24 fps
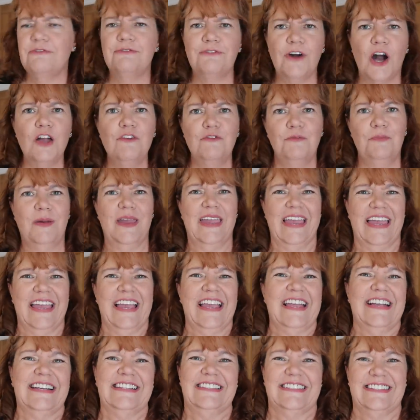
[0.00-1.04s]
Five
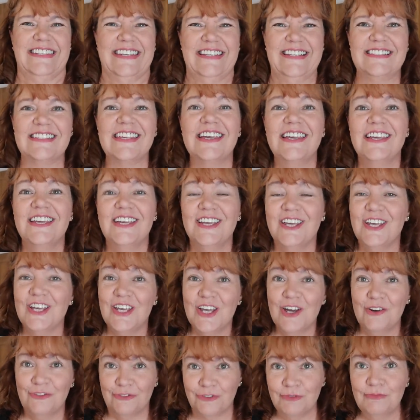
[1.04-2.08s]
pieces
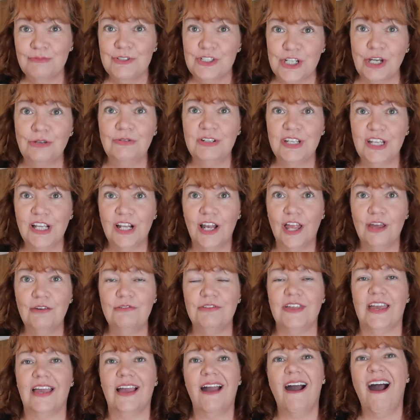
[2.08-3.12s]
from Joanie
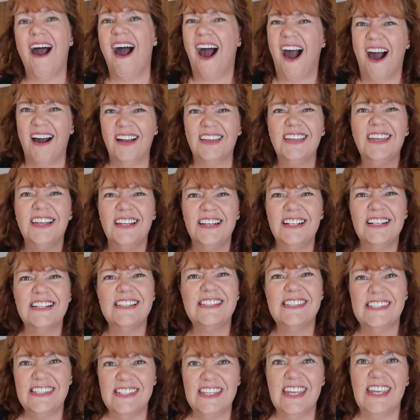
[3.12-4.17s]
Clothing. I can
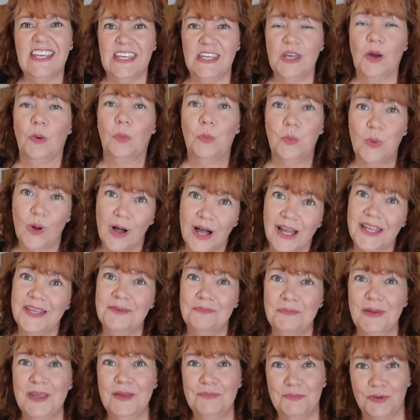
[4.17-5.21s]
see why
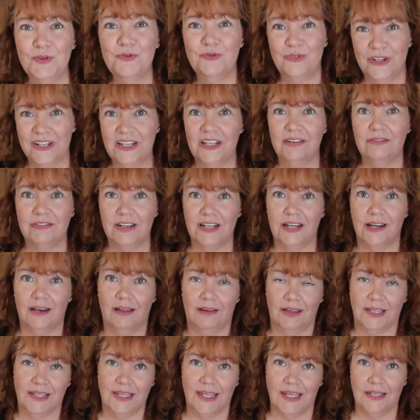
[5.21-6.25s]
people really, really
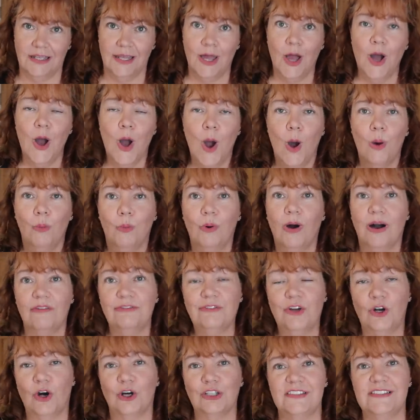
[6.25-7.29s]
like it. What
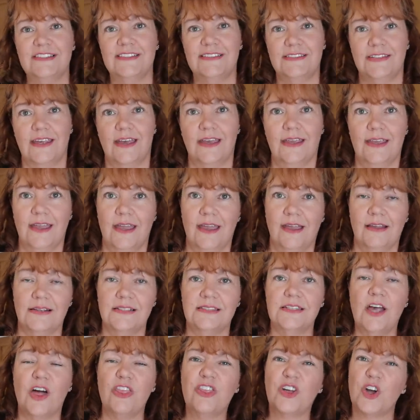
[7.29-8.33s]
I've got to say
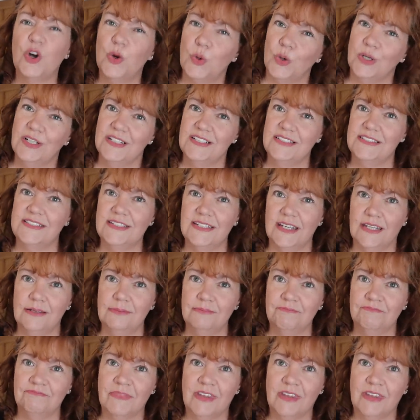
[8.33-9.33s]
is the quality.